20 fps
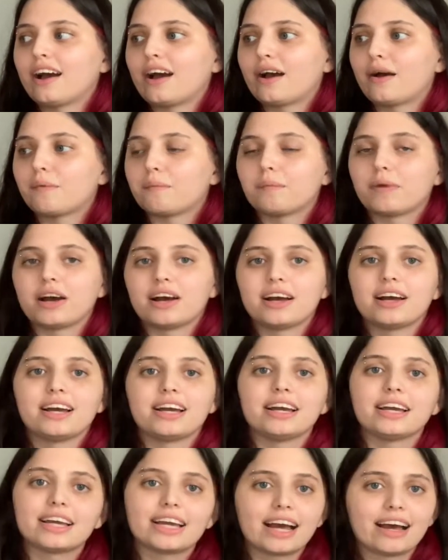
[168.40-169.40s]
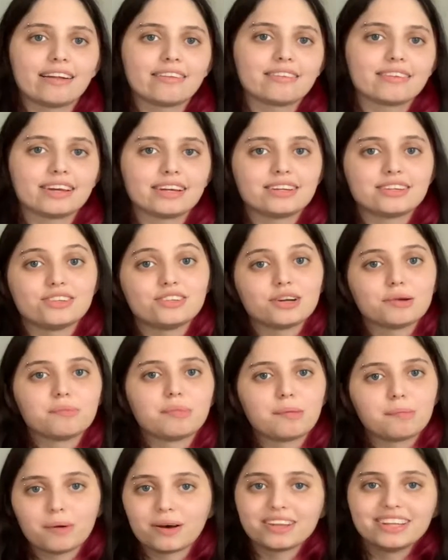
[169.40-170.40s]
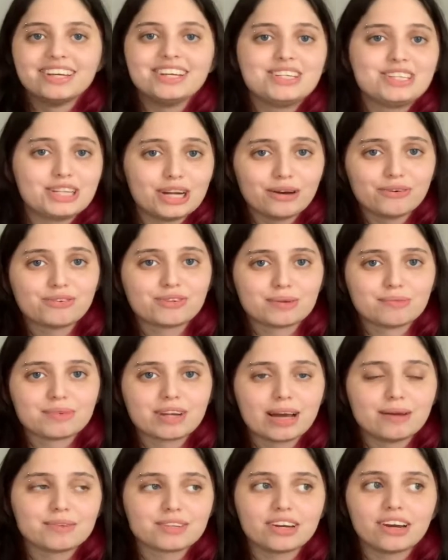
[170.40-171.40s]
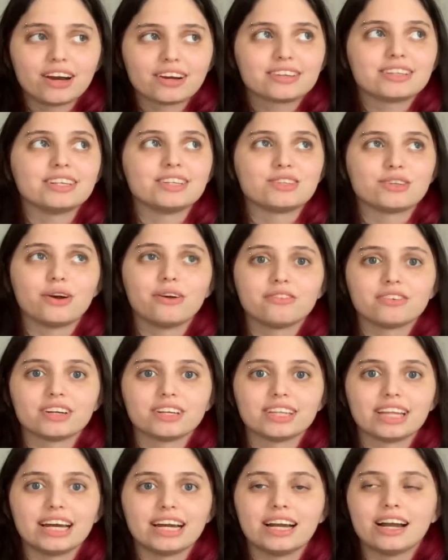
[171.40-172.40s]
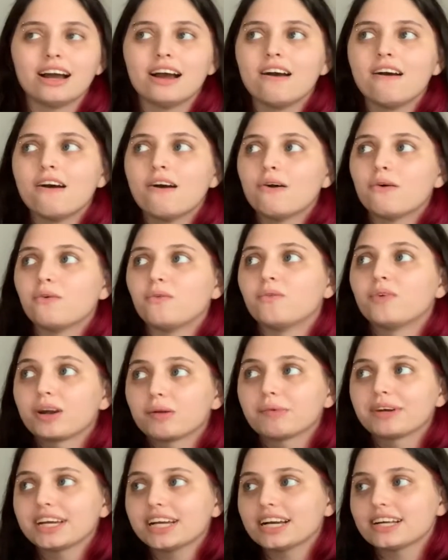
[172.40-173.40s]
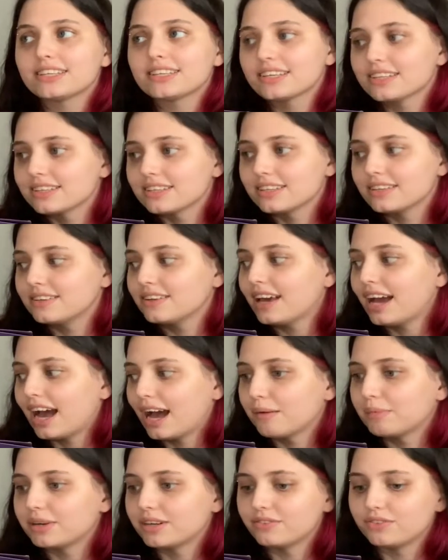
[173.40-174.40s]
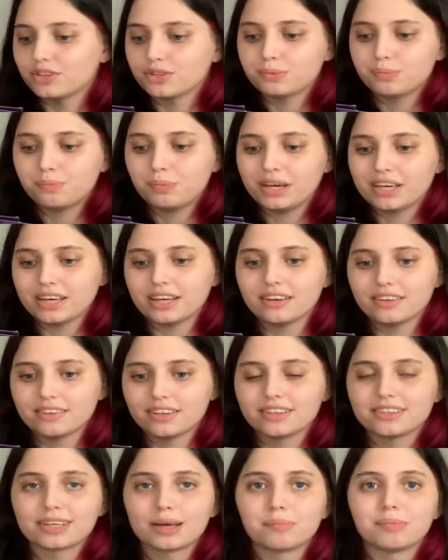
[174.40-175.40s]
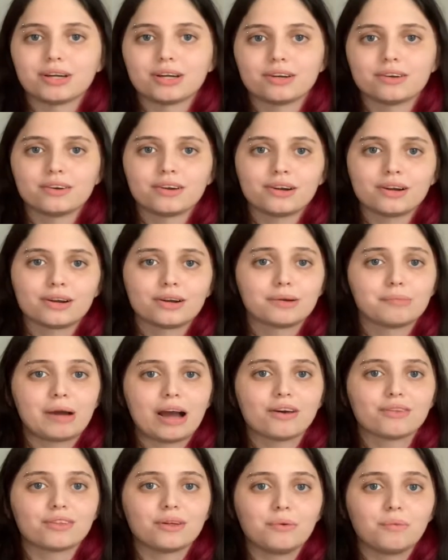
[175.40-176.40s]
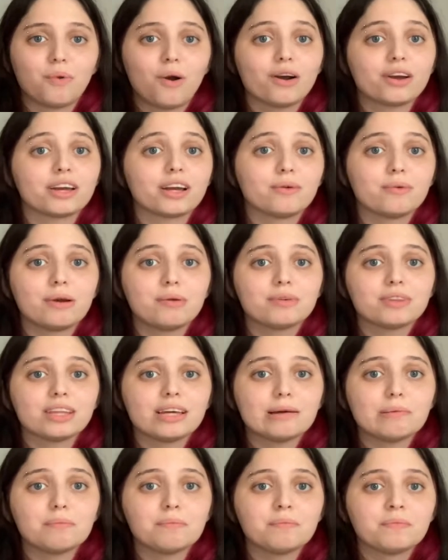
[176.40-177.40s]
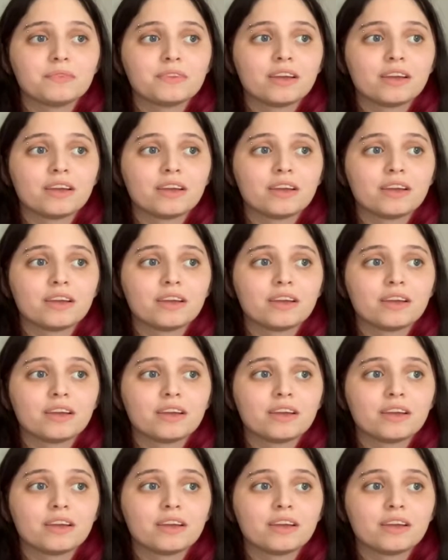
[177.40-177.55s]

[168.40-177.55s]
my cats like to jump up on these shelves sometimes and knock things over, and like one of my cats has a habit of just picking things up in her mouth and walking away with them.